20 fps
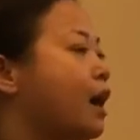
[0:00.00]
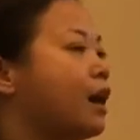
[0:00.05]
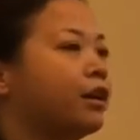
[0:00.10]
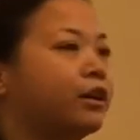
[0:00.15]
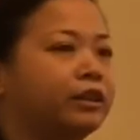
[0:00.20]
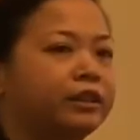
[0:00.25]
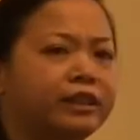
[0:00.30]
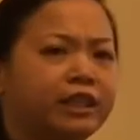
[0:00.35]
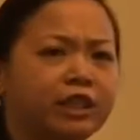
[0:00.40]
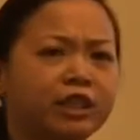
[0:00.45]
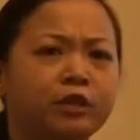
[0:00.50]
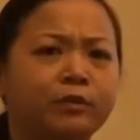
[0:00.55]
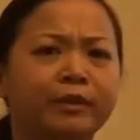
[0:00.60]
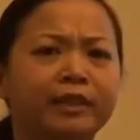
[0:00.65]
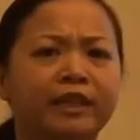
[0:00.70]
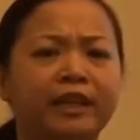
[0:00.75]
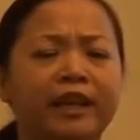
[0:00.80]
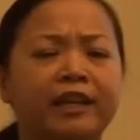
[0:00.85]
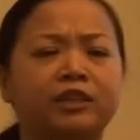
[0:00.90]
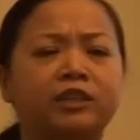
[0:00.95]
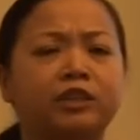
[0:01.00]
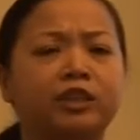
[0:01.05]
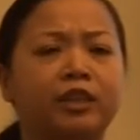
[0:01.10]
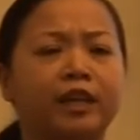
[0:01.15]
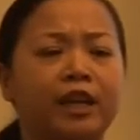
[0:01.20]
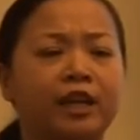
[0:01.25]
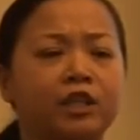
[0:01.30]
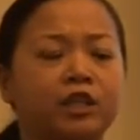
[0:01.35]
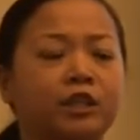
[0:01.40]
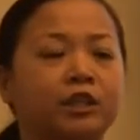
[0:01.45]
continuing
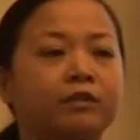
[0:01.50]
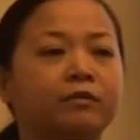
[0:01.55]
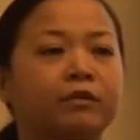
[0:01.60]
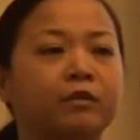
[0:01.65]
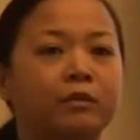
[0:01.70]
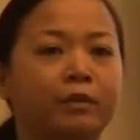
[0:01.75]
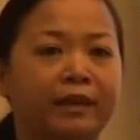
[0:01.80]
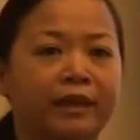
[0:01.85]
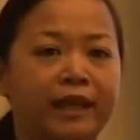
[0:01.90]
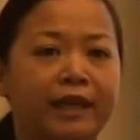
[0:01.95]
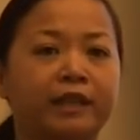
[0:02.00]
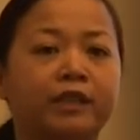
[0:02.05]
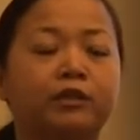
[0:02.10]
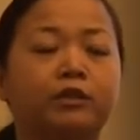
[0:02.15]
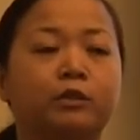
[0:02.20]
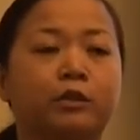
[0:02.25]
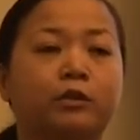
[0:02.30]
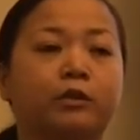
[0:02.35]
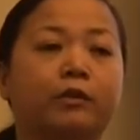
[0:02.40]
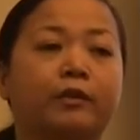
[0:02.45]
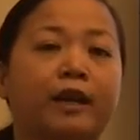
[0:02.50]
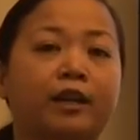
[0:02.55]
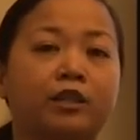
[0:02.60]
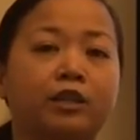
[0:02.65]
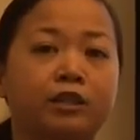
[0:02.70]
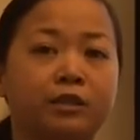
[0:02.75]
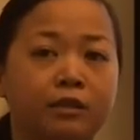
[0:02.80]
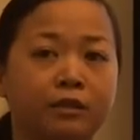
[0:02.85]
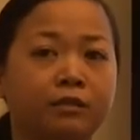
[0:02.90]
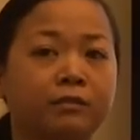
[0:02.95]
education related to
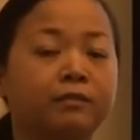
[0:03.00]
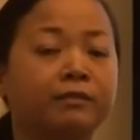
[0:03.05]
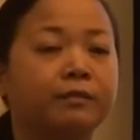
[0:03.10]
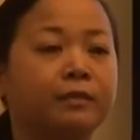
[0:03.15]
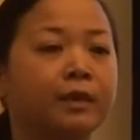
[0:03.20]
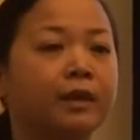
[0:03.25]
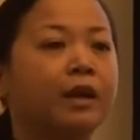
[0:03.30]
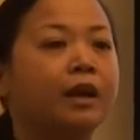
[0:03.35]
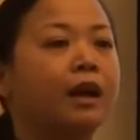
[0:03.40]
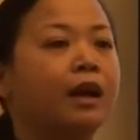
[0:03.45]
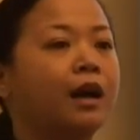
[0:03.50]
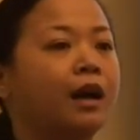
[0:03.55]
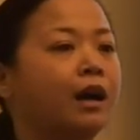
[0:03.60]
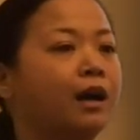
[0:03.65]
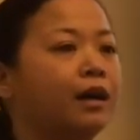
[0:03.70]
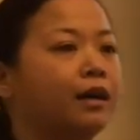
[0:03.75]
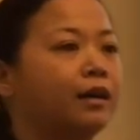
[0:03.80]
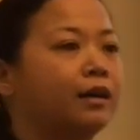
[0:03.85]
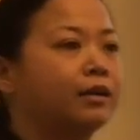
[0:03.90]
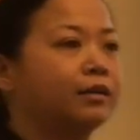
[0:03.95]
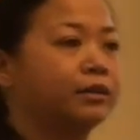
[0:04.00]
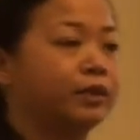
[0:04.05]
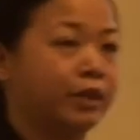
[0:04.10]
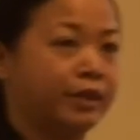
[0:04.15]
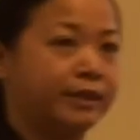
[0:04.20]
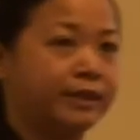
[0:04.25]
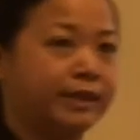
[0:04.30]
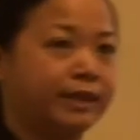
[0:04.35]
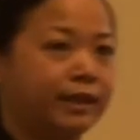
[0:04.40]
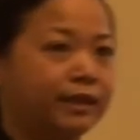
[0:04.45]
correctional
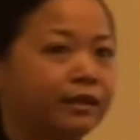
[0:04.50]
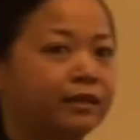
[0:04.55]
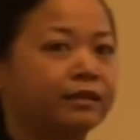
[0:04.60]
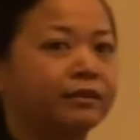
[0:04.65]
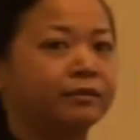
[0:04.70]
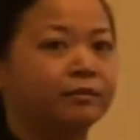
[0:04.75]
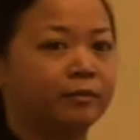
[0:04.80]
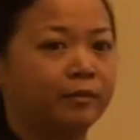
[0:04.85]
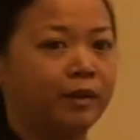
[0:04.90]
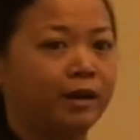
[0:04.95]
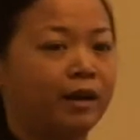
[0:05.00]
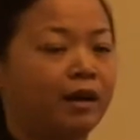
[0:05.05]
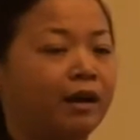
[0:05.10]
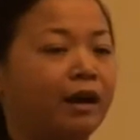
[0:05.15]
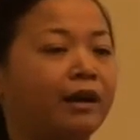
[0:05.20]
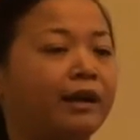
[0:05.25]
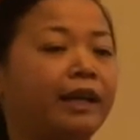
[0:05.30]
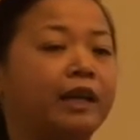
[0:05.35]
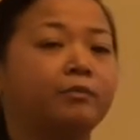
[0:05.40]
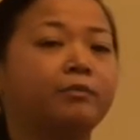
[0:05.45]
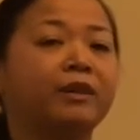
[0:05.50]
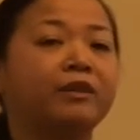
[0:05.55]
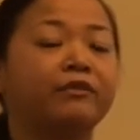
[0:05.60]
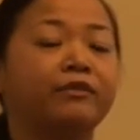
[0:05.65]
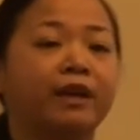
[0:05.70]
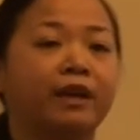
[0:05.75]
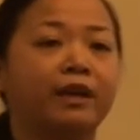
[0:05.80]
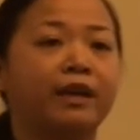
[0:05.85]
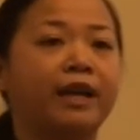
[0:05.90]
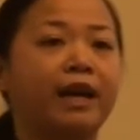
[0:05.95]
nursing can be
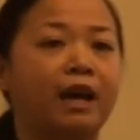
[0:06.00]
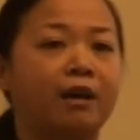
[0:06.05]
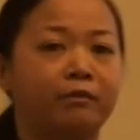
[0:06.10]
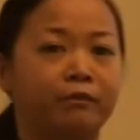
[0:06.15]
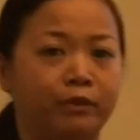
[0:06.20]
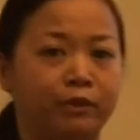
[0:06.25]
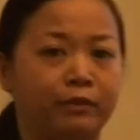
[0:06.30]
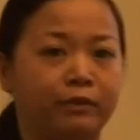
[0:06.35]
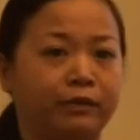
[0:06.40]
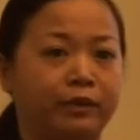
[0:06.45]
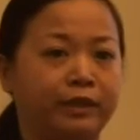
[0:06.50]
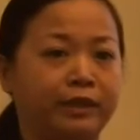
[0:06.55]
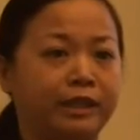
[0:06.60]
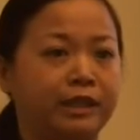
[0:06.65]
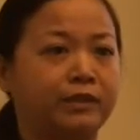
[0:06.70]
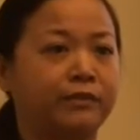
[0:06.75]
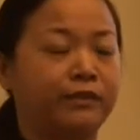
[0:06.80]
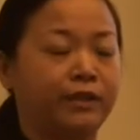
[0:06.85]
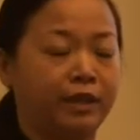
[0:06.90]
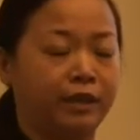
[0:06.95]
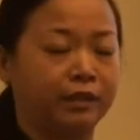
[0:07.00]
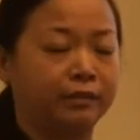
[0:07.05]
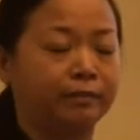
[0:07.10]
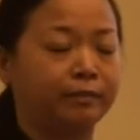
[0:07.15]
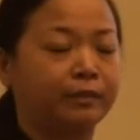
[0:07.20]
very helpful for this field.